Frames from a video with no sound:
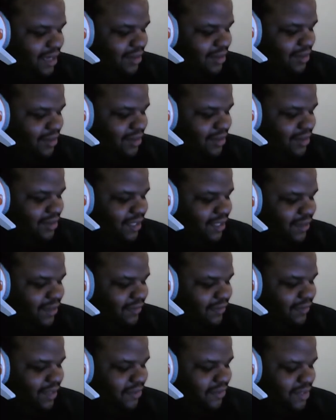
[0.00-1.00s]
old enough.
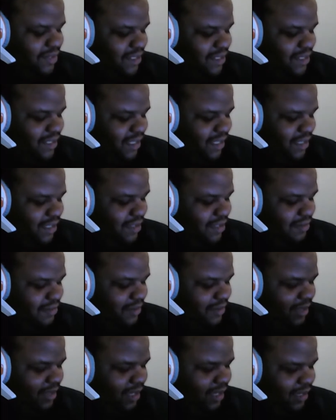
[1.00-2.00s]
That will just end up
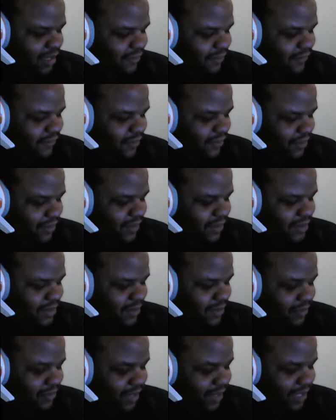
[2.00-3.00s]
on the floor
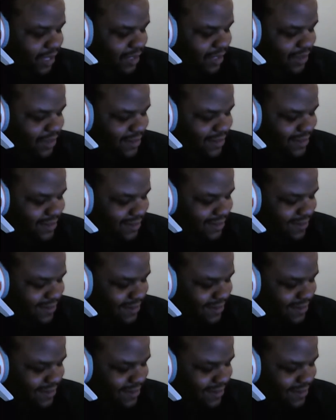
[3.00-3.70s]
somewhere else.